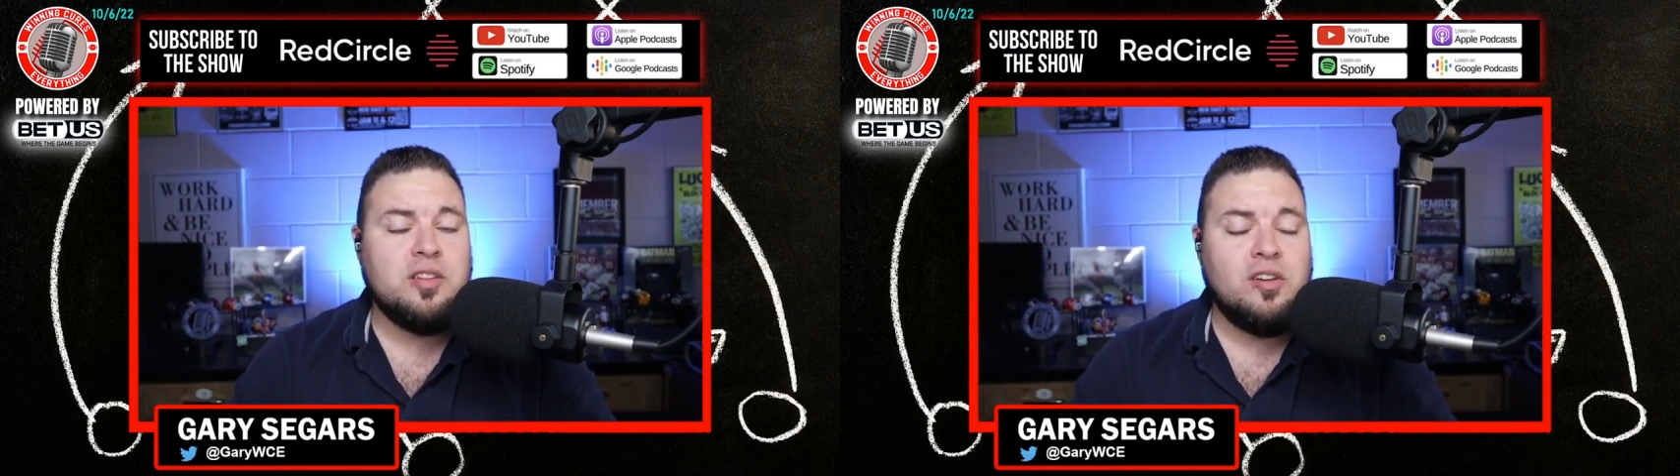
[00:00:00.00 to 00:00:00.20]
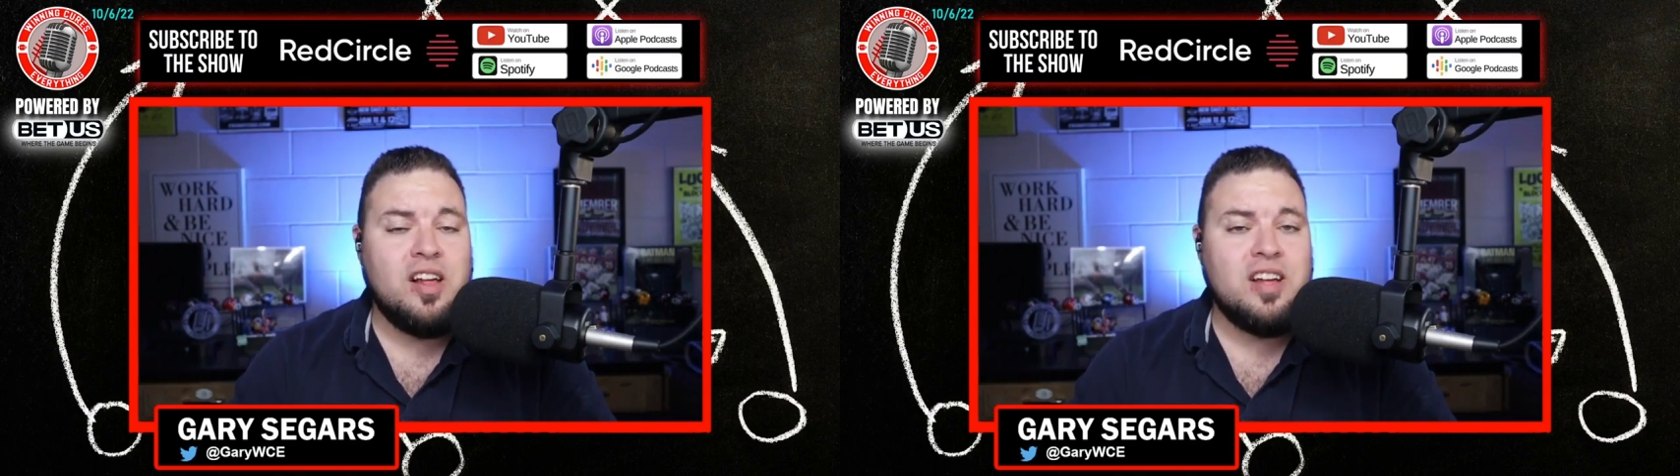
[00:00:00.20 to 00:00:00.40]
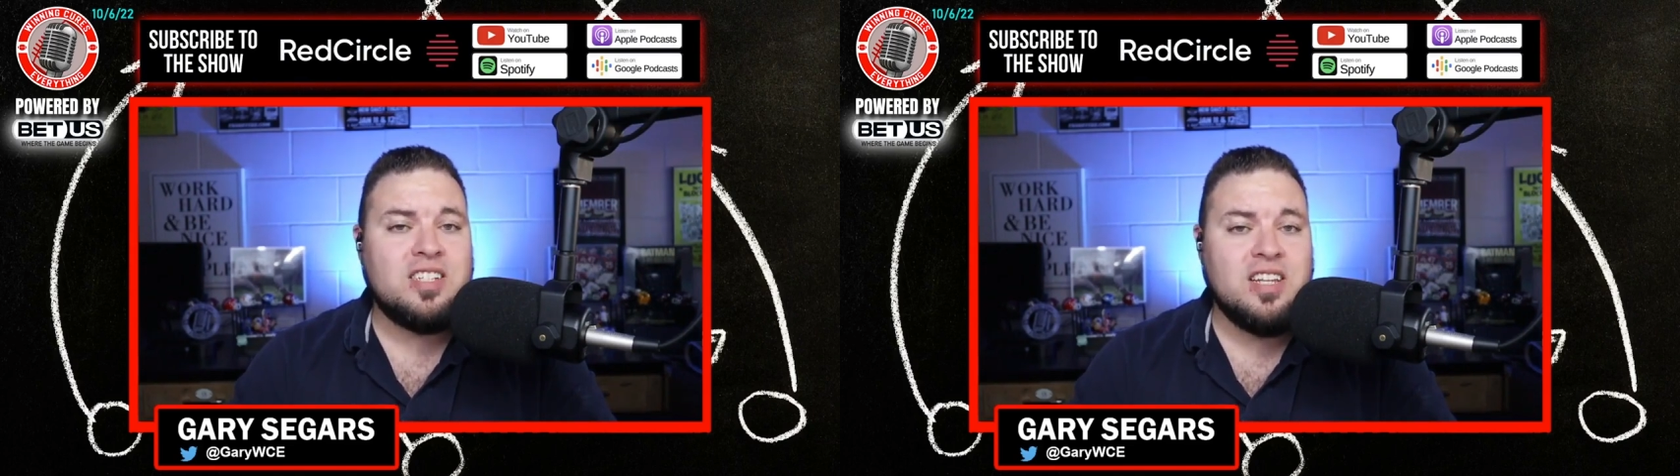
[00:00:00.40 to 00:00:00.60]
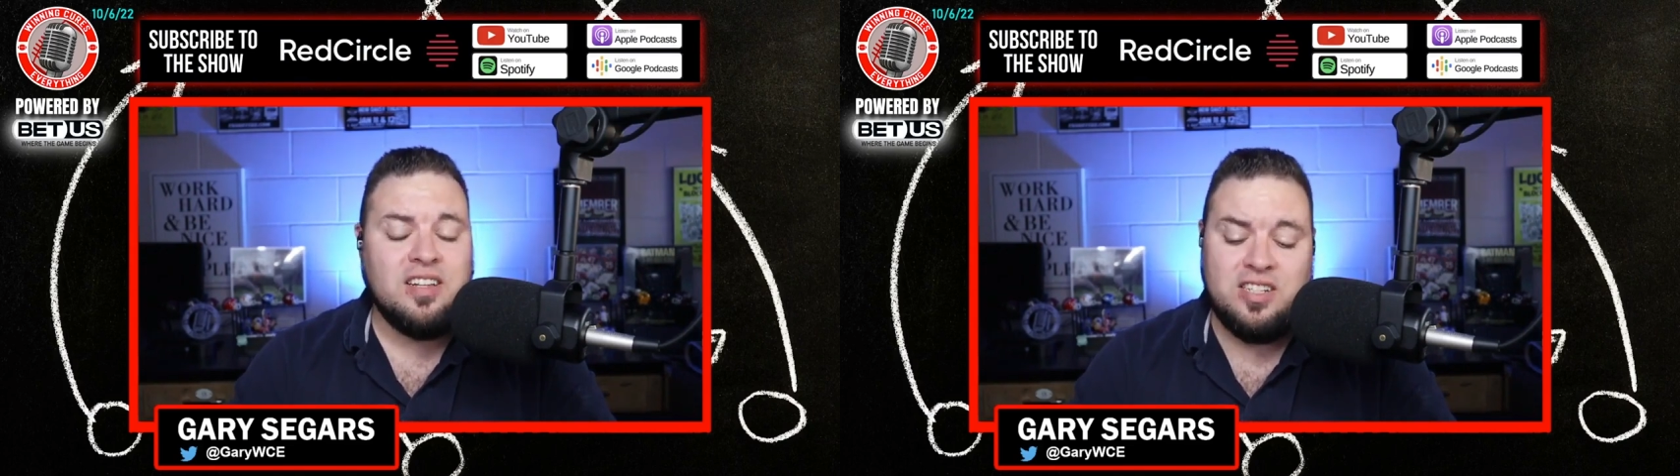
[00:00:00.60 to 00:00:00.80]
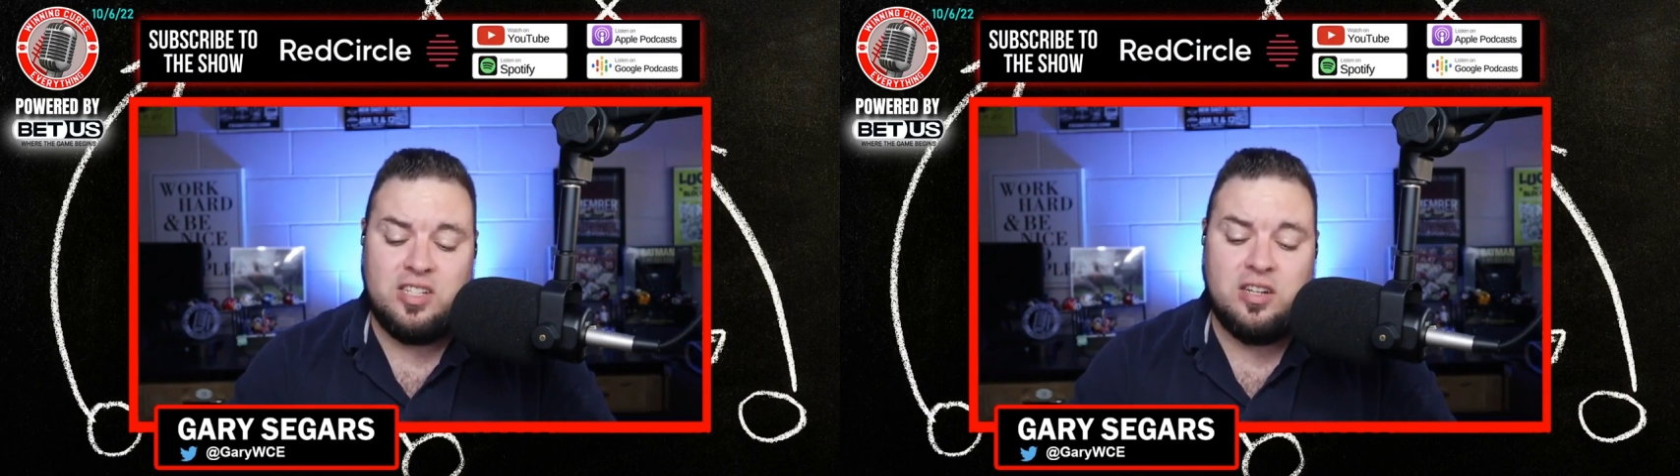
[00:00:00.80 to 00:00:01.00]
Their last ten
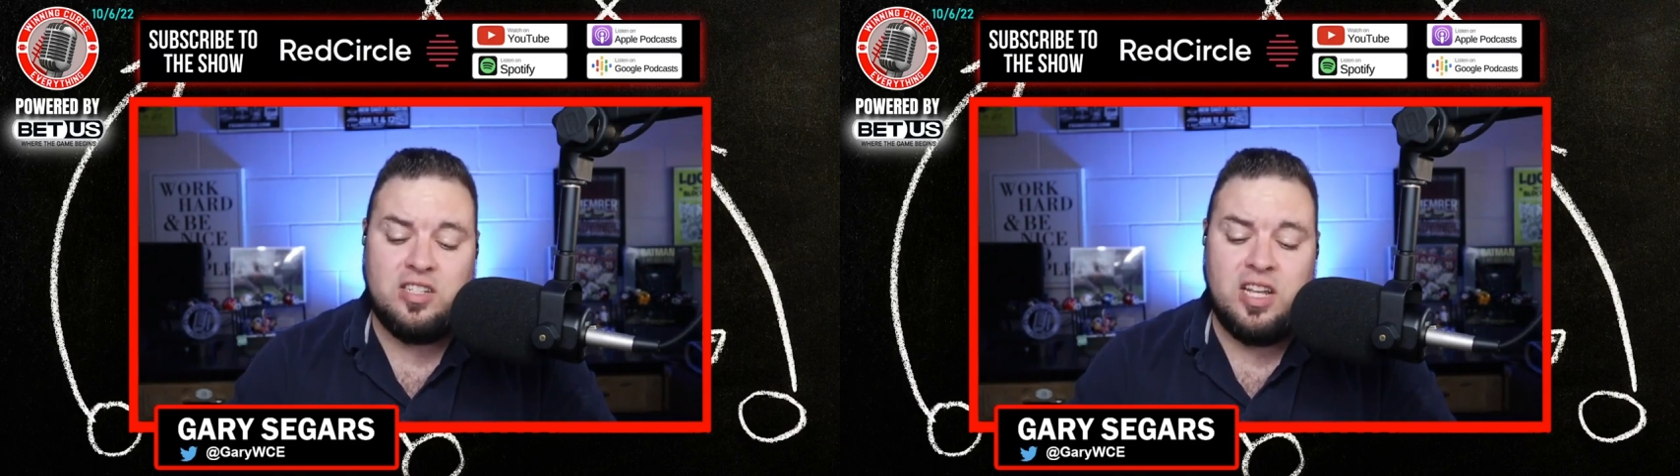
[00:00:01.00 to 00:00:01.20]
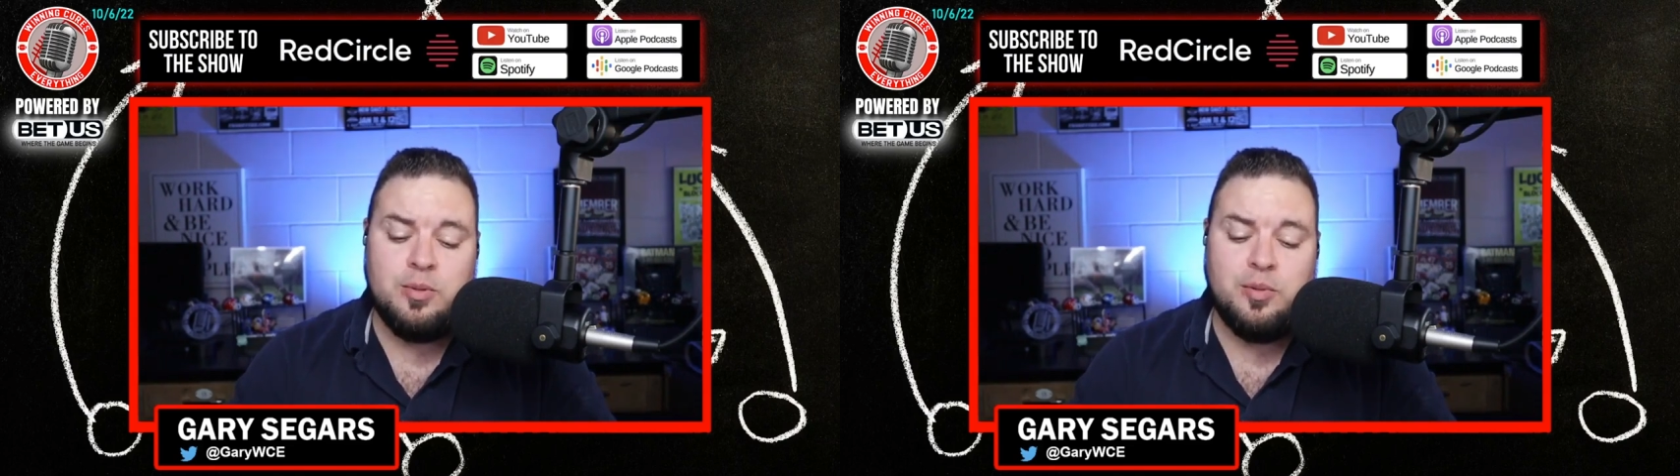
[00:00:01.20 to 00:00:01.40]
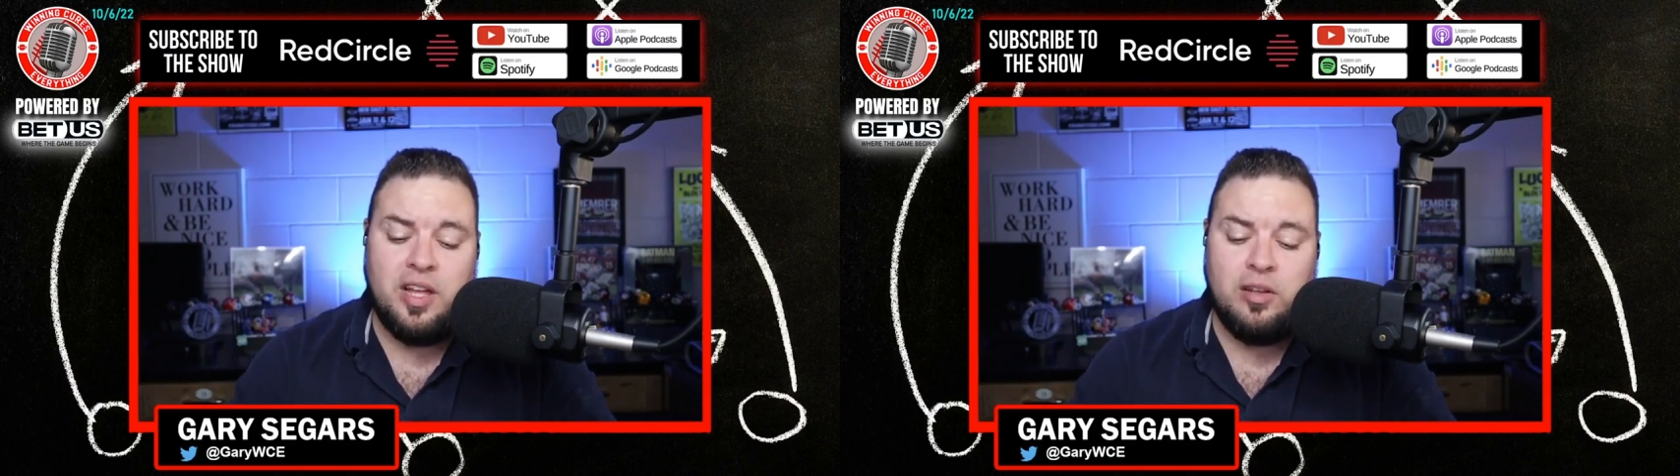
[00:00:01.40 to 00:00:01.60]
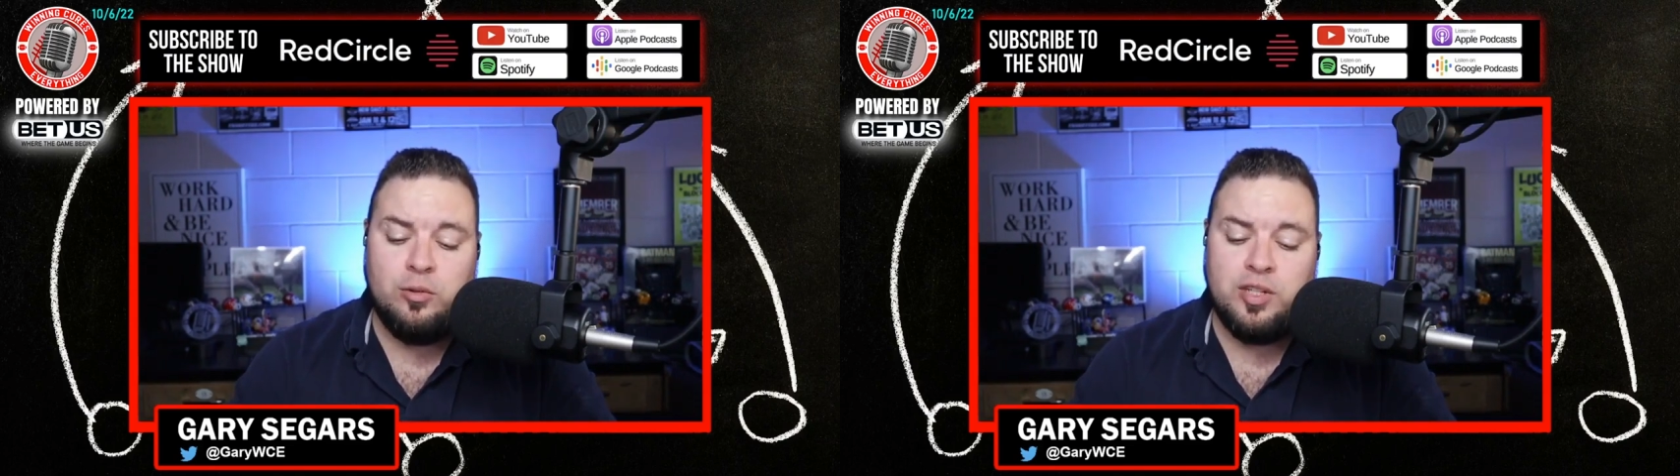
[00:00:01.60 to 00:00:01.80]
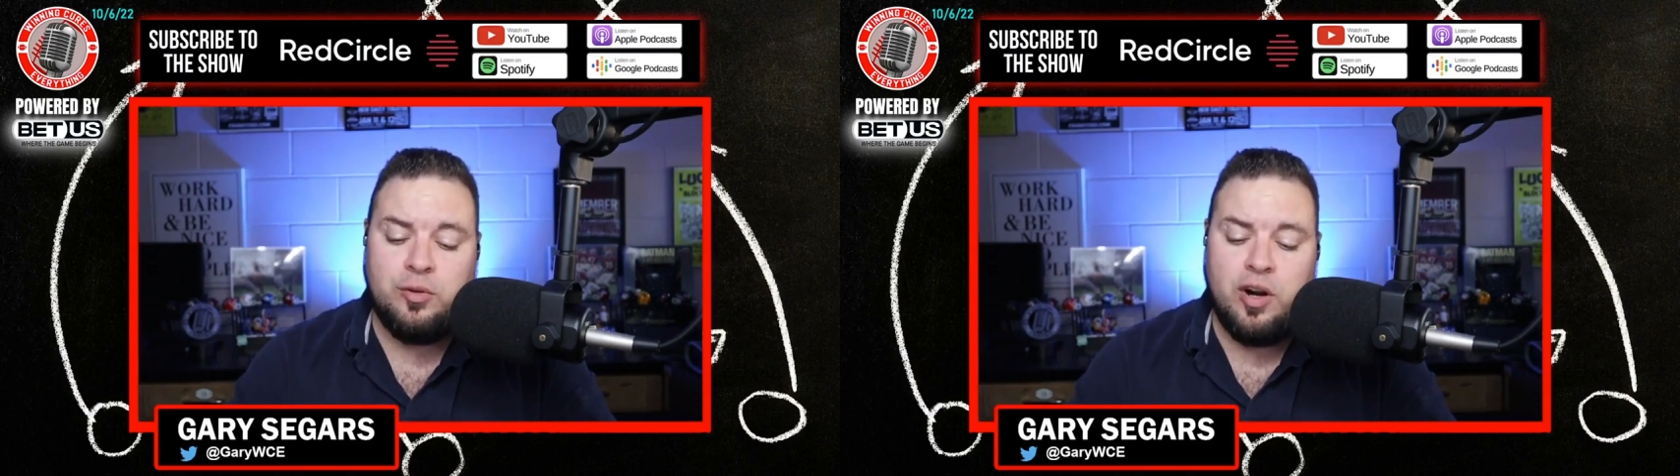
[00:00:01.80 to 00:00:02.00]
against teams with a
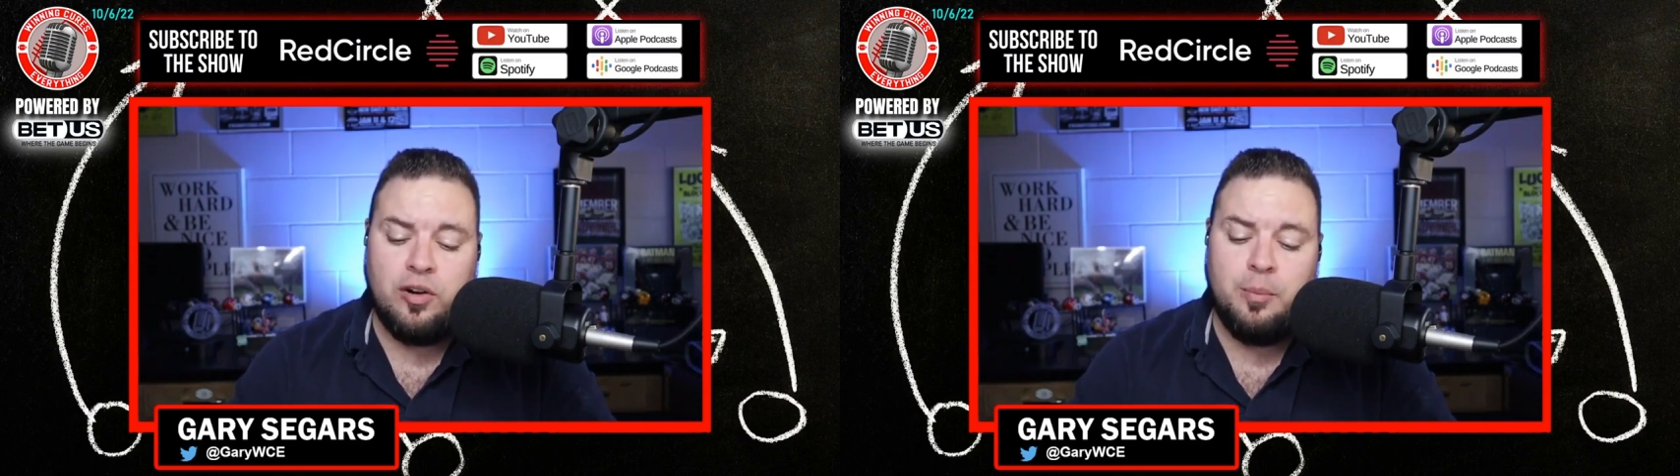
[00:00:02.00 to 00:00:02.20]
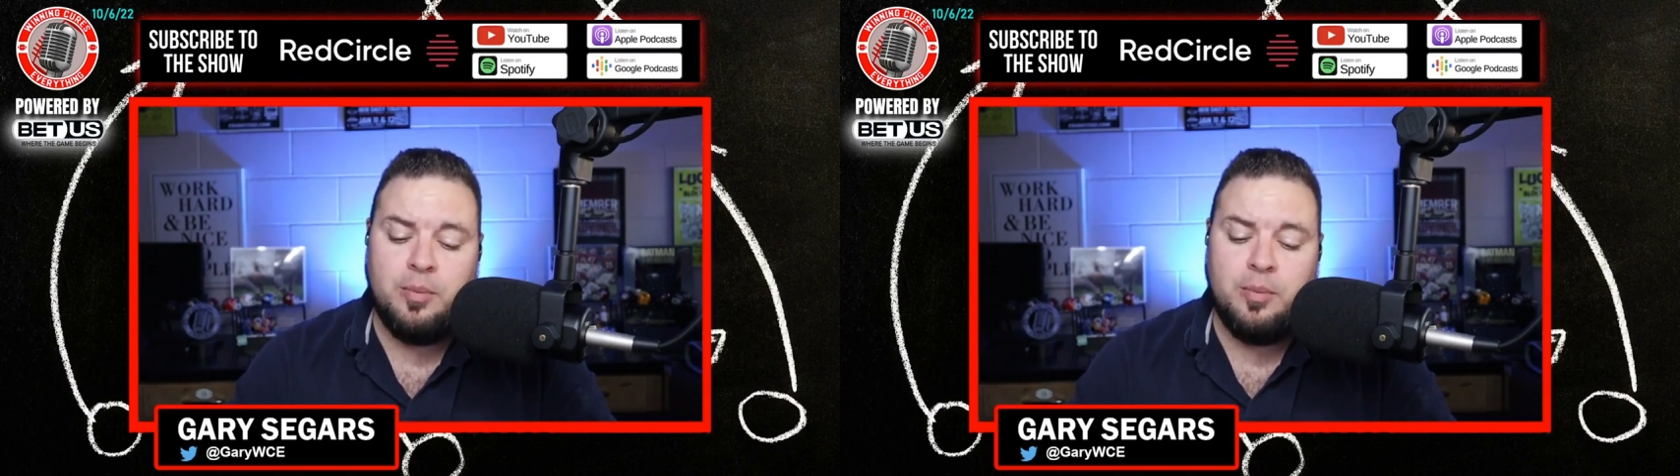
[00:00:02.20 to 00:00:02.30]
losing record.